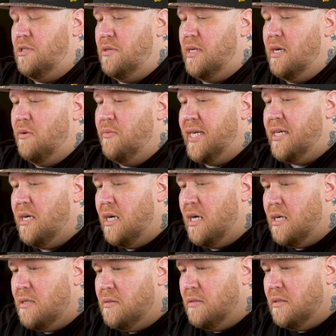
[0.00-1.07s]
So here we
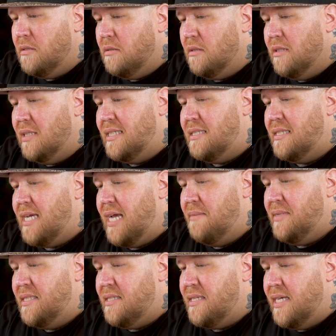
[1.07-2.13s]
go. Let's
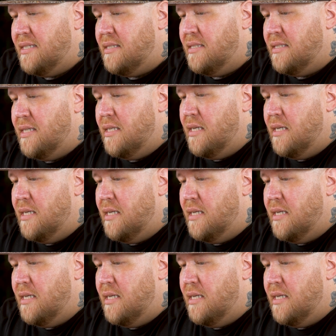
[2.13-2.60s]
diamond test